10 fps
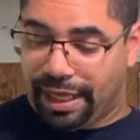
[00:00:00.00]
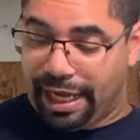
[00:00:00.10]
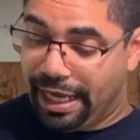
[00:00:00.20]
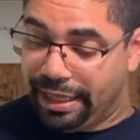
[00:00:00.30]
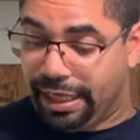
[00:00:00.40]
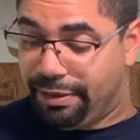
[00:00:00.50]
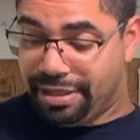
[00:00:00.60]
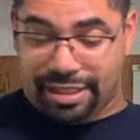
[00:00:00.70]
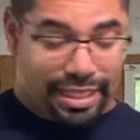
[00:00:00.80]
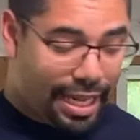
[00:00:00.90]
I thought it was
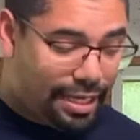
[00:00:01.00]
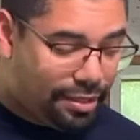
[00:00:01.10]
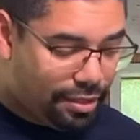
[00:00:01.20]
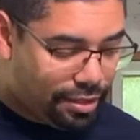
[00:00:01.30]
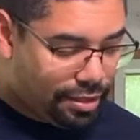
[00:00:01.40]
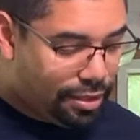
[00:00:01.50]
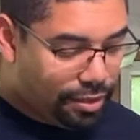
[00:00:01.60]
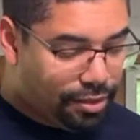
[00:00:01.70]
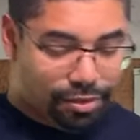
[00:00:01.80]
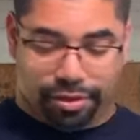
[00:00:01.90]
insane.
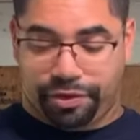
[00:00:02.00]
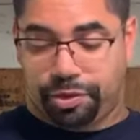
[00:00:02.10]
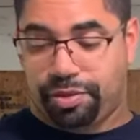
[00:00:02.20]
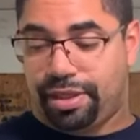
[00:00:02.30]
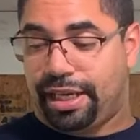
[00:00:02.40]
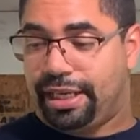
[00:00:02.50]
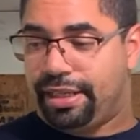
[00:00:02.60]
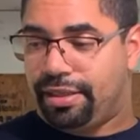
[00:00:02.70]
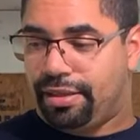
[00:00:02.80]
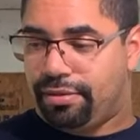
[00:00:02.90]
Look, this was like,
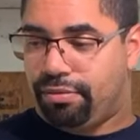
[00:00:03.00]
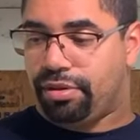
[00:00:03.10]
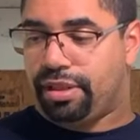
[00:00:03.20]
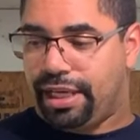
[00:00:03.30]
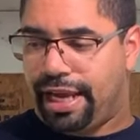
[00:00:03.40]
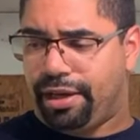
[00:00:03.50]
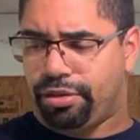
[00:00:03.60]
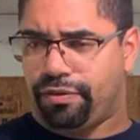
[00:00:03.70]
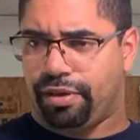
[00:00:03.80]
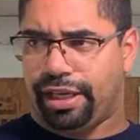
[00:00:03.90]
well, today it goes
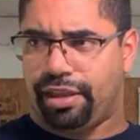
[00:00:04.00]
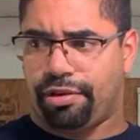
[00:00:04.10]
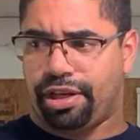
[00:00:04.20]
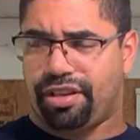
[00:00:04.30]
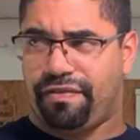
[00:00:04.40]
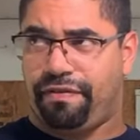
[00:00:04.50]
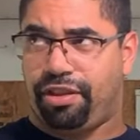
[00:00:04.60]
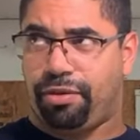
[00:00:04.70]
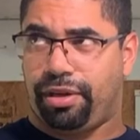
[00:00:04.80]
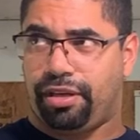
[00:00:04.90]
for like 300,
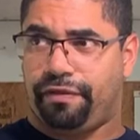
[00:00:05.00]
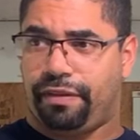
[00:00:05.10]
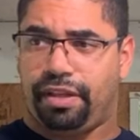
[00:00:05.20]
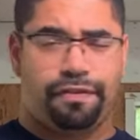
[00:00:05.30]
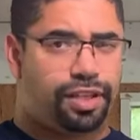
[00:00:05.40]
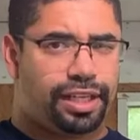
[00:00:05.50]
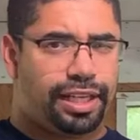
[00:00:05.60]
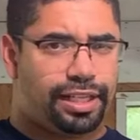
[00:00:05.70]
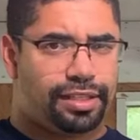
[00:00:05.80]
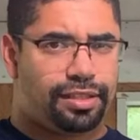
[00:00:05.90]
350 for the
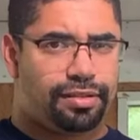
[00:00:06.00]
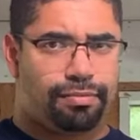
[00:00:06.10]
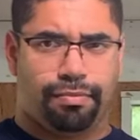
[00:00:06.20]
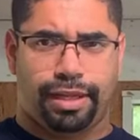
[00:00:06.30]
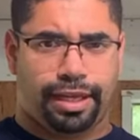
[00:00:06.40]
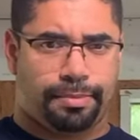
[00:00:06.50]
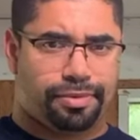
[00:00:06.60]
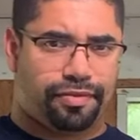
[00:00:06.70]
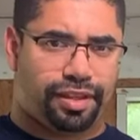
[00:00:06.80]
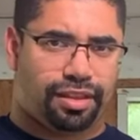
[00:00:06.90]
kit, and that comes
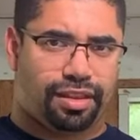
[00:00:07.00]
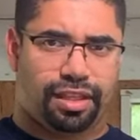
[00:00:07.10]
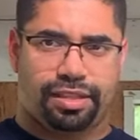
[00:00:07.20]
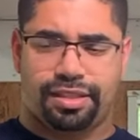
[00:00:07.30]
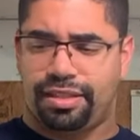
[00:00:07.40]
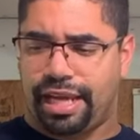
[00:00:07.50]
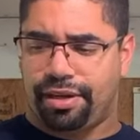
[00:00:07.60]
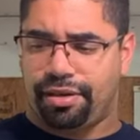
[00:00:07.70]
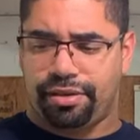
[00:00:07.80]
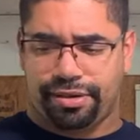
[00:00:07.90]
with like the
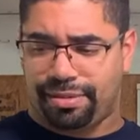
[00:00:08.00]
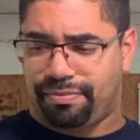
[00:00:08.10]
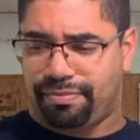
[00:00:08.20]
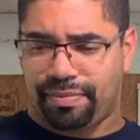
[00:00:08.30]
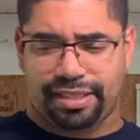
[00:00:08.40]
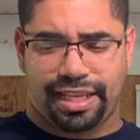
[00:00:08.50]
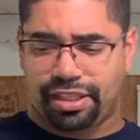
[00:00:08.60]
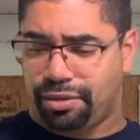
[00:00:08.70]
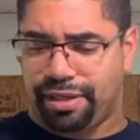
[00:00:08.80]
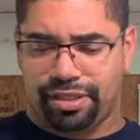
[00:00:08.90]
Systainer, some
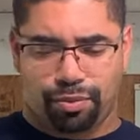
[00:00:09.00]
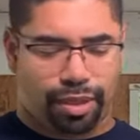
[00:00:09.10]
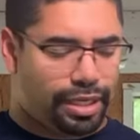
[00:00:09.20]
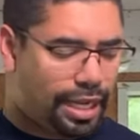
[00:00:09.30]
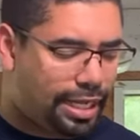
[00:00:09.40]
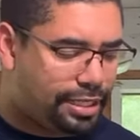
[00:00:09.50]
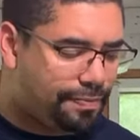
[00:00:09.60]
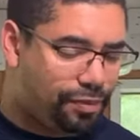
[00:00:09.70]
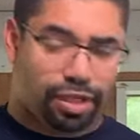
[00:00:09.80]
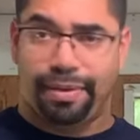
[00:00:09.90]
accessories and whatnot.
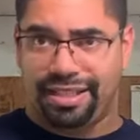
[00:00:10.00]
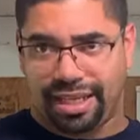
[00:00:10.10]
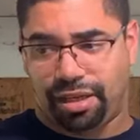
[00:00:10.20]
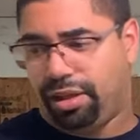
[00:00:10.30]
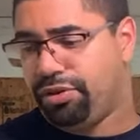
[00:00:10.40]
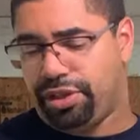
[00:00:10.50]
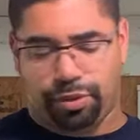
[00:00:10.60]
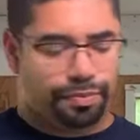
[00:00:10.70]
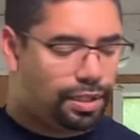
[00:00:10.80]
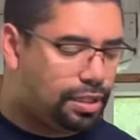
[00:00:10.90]
You can buy standalone too.
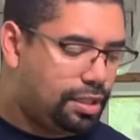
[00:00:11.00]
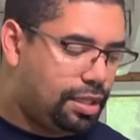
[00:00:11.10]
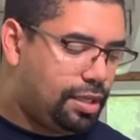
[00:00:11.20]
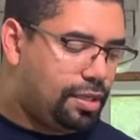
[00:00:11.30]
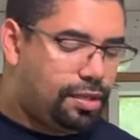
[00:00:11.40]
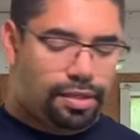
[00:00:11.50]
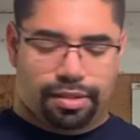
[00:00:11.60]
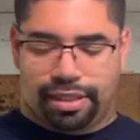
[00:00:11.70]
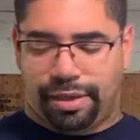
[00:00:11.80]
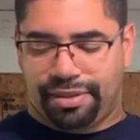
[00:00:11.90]

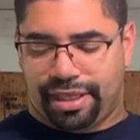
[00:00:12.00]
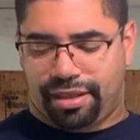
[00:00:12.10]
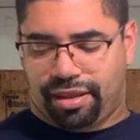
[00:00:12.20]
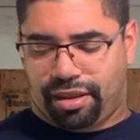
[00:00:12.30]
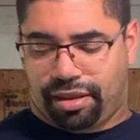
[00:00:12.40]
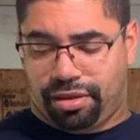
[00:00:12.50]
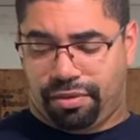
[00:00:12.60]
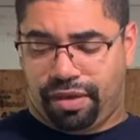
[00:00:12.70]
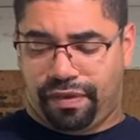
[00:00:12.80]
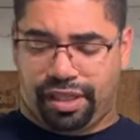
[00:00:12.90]
So that was like
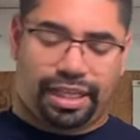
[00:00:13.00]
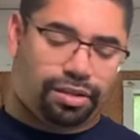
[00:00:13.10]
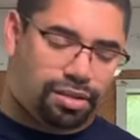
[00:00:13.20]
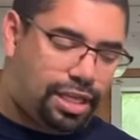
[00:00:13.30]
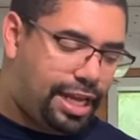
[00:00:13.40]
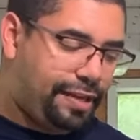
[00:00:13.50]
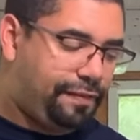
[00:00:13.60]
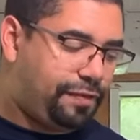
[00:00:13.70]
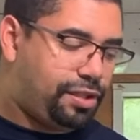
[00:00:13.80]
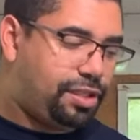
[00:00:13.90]
$350 today
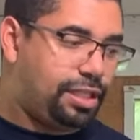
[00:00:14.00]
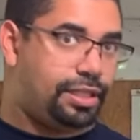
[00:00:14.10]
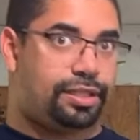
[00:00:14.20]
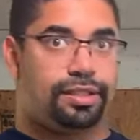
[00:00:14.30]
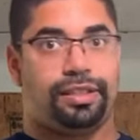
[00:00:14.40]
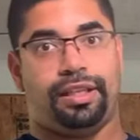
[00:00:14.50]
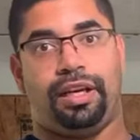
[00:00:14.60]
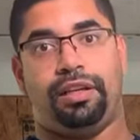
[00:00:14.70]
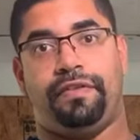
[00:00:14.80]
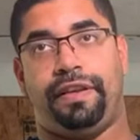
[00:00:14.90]
versus
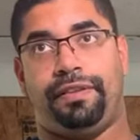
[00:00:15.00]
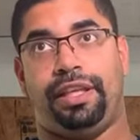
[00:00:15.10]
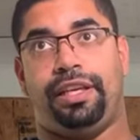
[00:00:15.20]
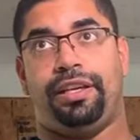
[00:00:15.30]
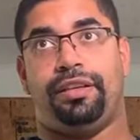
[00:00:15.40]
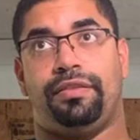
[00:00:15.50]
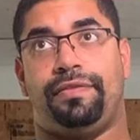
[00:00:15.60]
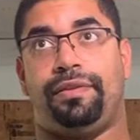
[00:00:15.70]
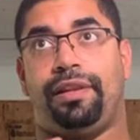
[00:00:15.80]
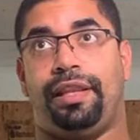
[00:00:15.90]
150
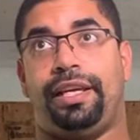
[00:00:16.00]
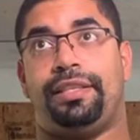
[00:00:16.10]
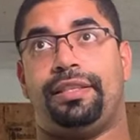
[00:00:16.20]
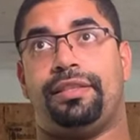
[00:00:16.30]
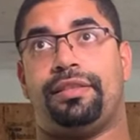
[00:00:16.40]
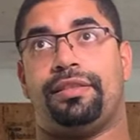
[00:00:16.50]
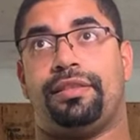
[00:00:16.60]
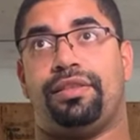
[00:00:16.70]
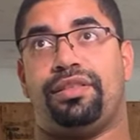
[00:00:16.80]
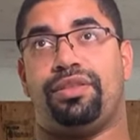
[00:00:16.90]
for this
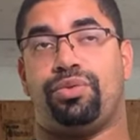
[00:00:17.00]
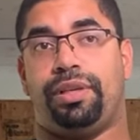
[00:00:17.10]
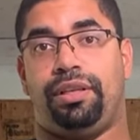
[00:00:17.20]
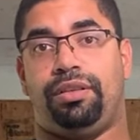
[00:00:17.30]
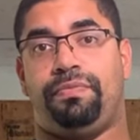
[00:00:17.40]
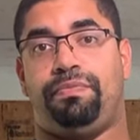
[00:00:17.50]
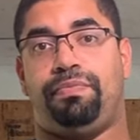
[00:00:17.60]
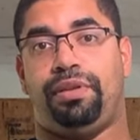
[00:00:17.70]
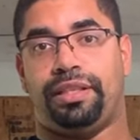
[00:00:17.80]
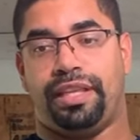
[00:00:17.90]
drill
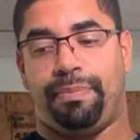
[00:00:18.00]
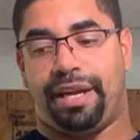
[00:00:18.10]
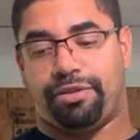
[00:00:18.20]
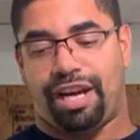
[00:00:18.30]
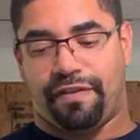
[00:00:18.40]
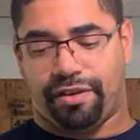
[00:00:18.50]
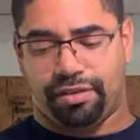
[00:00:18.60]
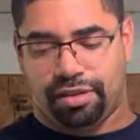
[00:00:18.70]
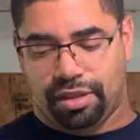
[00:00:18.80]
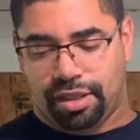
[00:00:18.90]
plus the impact driver.
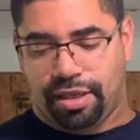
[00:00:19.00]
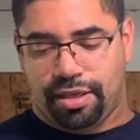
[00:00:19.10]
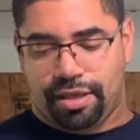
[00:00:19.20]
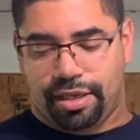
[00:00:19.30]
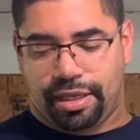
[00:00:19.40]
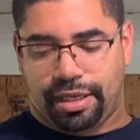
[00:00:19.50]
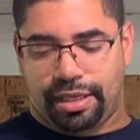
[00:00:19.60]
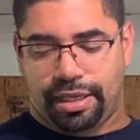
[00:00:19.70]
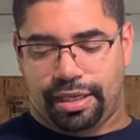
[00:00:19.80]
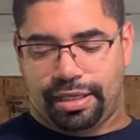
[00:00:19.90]

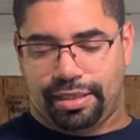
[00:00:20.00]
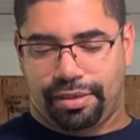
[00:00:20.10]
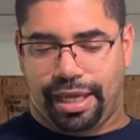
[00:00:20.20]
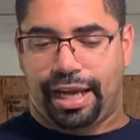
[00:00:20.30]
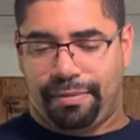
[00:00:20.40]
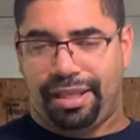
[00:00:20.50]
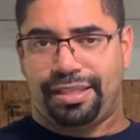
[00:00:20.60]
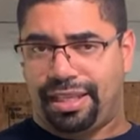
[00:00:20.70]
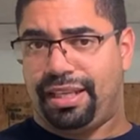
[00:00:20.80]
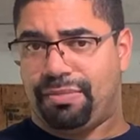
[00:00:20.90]
So yeah, I mean, it's,
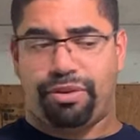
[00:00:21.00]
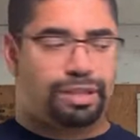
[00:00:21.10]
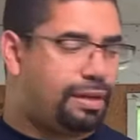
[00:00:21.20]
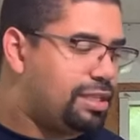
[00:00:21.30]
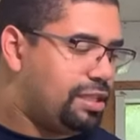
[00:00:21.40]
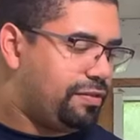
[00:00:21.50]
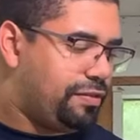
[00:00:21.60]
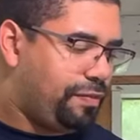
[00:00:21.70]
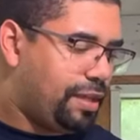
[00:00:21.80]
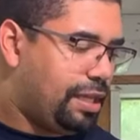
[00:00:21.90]
it is more expensive.
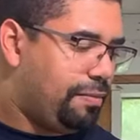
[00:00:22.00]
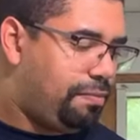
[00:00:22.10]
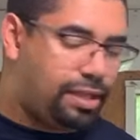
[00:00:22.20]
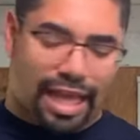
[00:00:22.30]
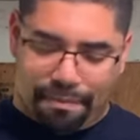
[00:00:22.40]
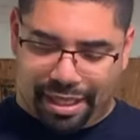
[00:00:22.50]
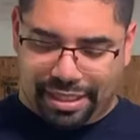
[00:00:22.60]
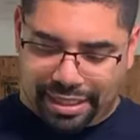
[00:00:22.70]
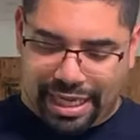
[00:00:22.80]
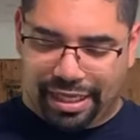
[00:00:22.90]
But that being
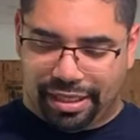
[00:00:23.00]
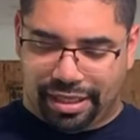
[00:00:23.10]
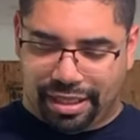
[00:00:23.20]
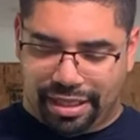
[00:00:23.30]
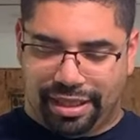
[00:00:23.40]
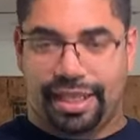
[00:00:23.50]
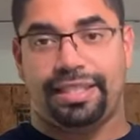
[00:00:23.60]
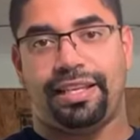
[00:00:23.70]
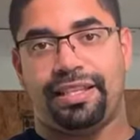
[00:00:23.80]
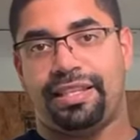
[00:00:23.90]
said, this
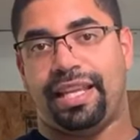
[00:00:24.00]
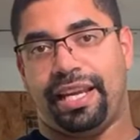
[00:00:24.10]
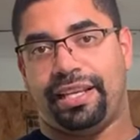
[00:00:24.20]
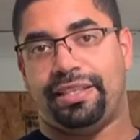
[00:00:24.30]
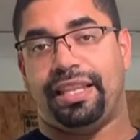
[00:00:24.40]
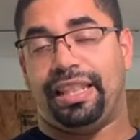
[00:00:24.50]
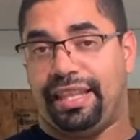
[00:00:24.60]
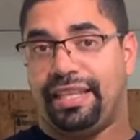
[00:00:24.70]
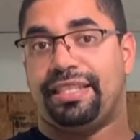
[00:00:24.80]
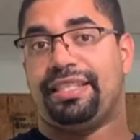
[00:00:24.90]
does things that
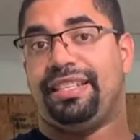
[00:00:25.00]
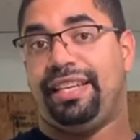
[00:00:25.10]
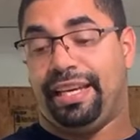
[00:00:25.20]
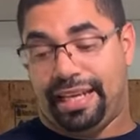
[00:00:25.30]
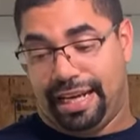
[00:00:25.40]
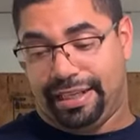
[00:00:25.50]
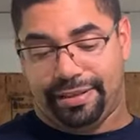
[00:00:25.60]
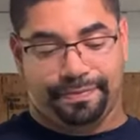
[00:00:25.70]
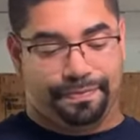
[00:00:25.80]
this cannot.